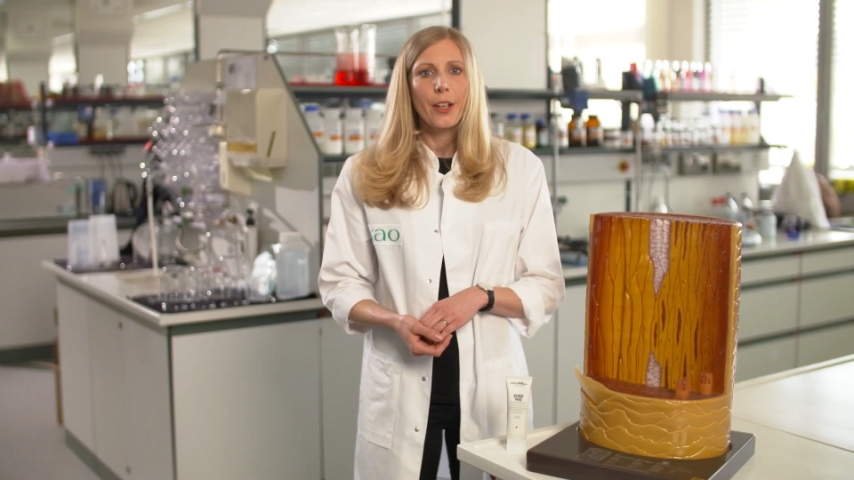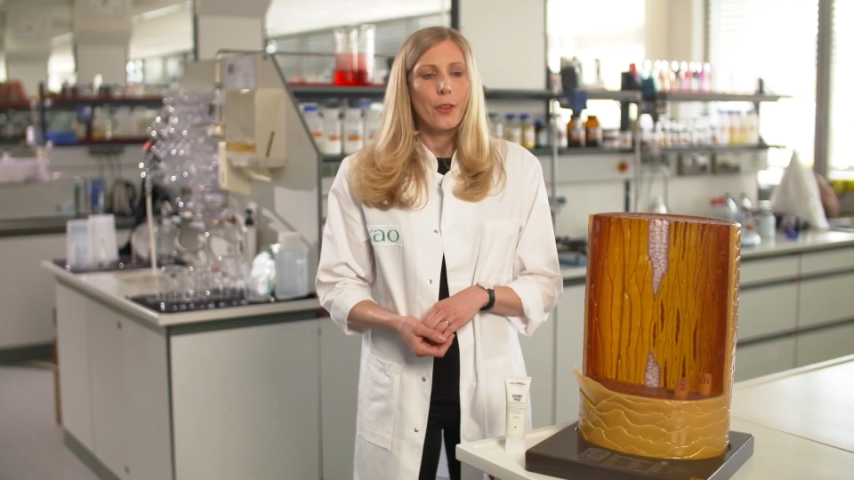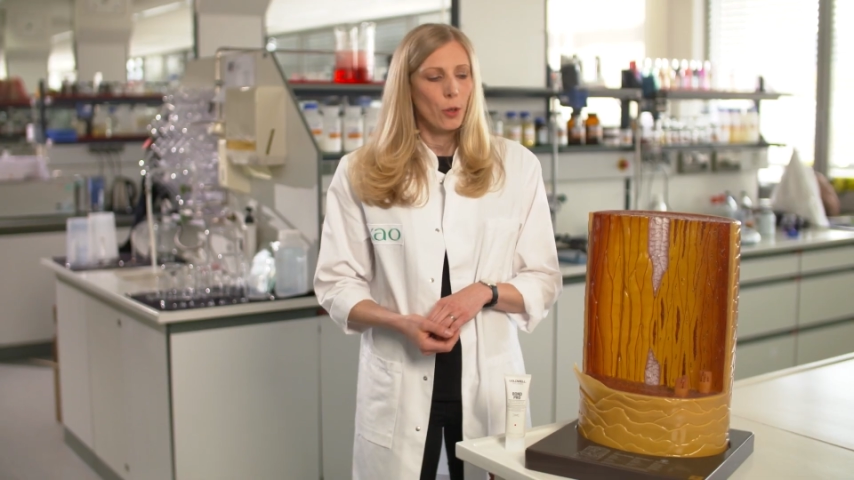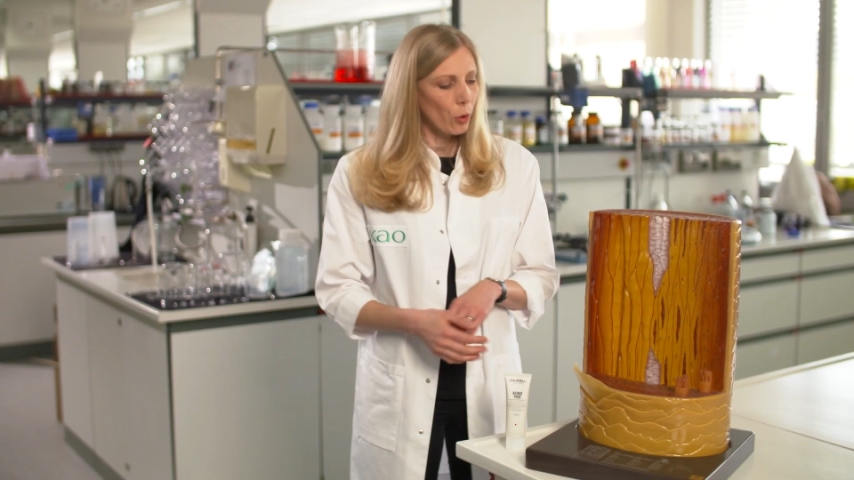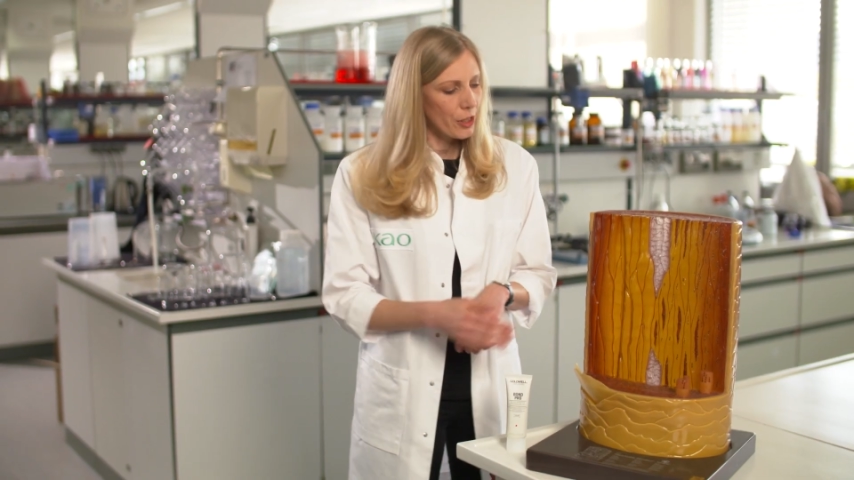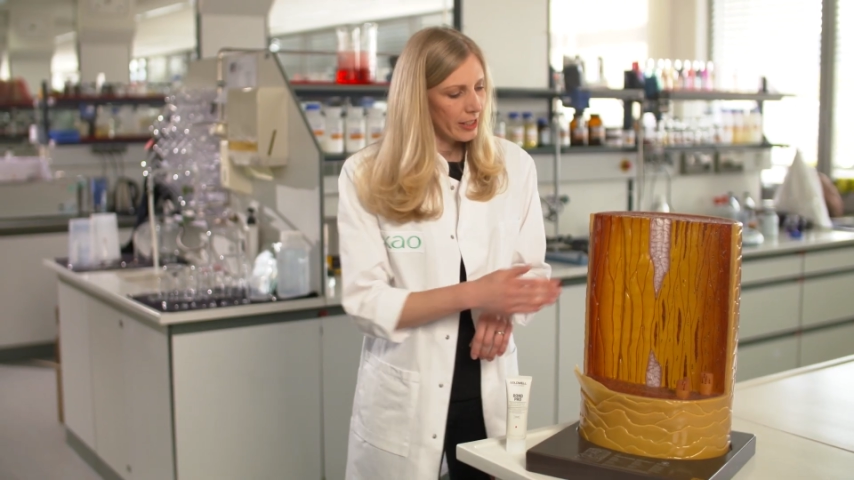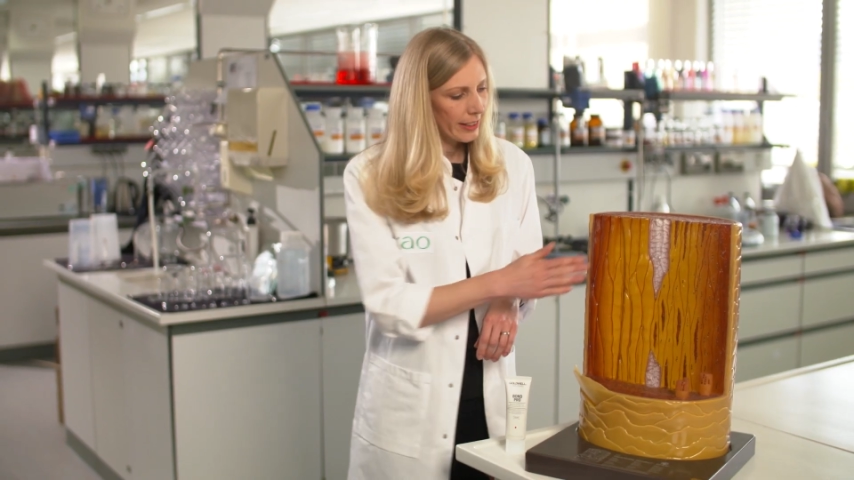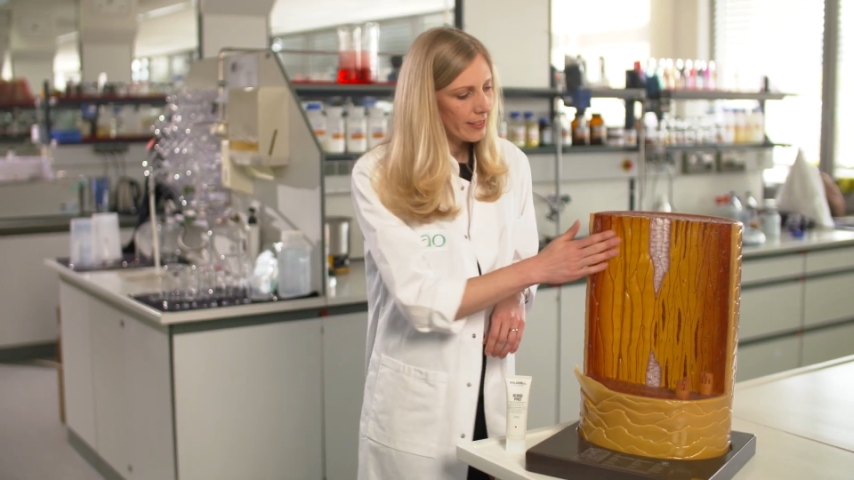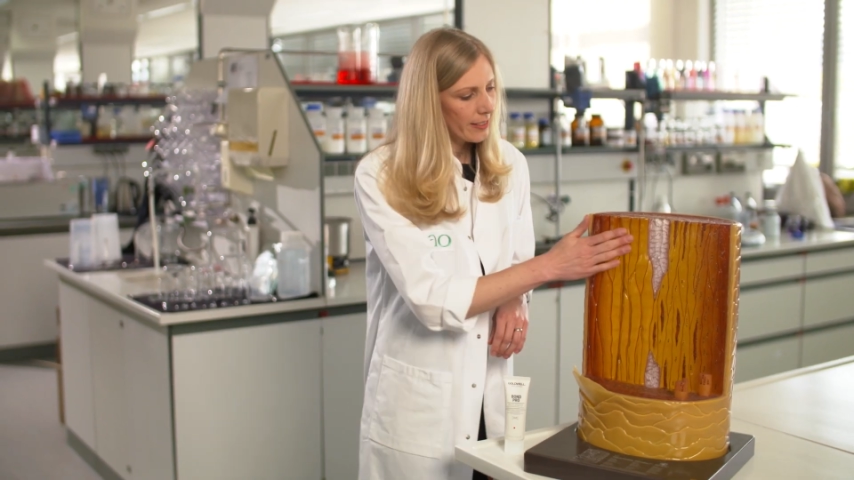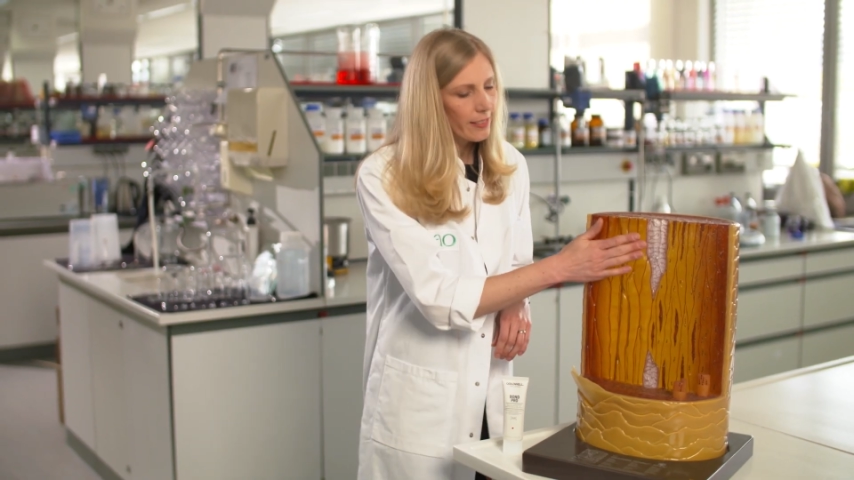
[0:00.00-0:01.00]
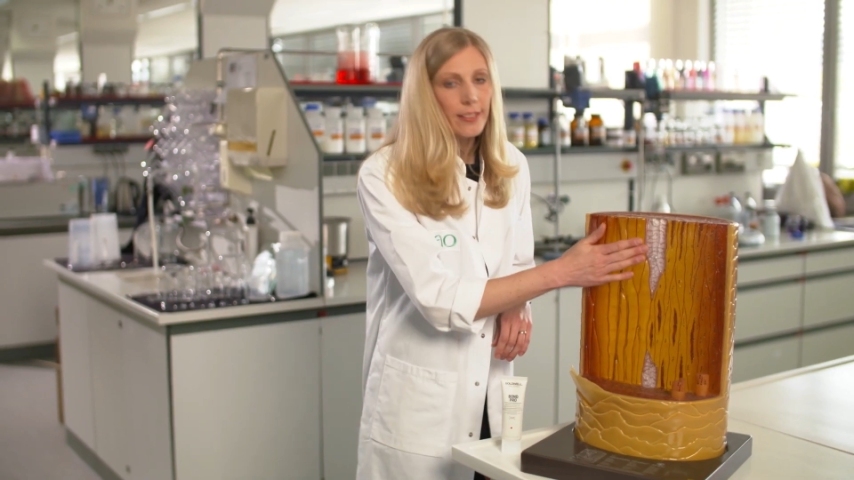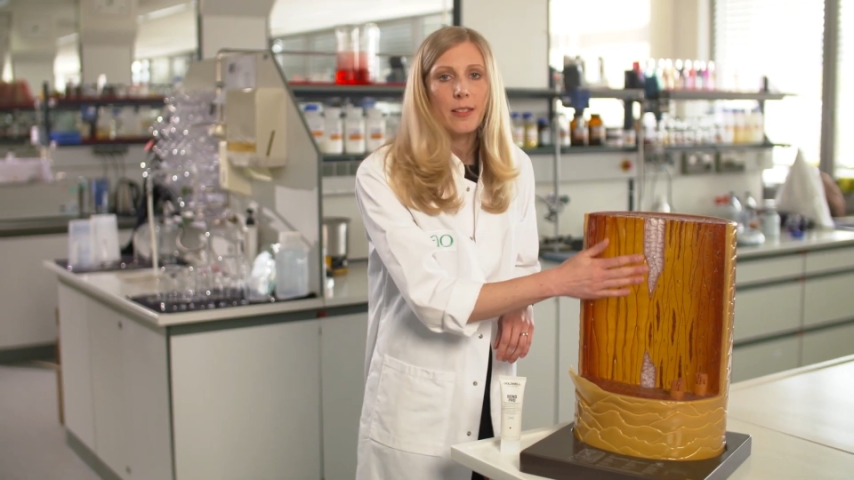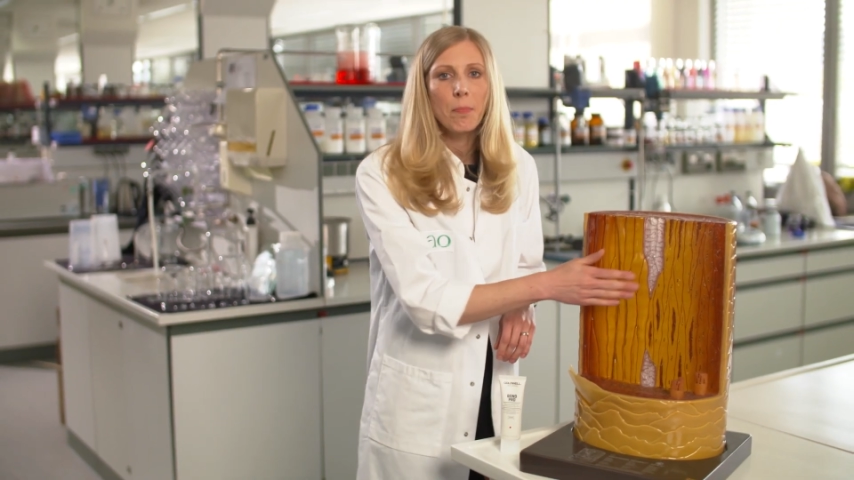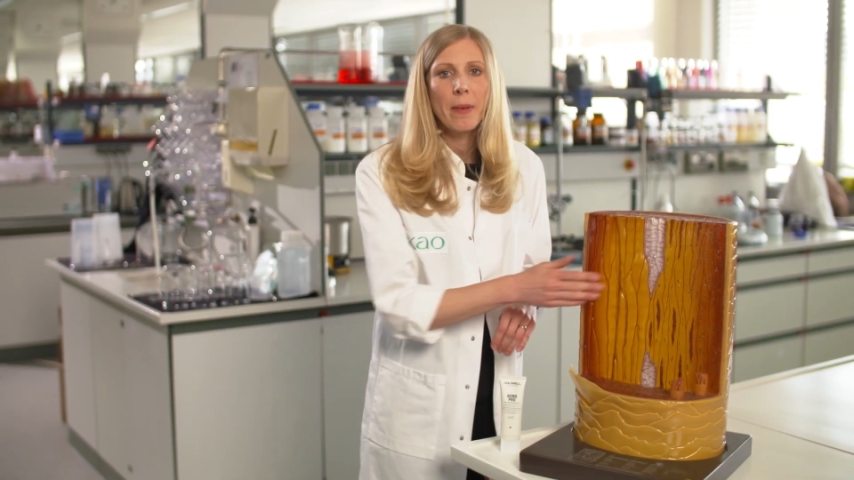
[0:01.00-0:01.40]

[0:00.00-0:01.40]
The cortex is the